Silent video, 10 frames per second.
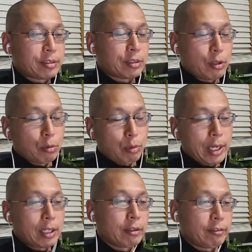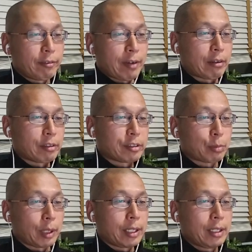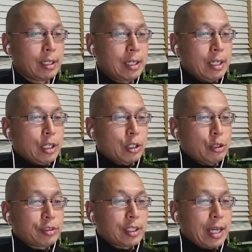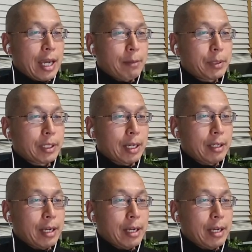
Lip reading: so the rate of virus spread, using NPI.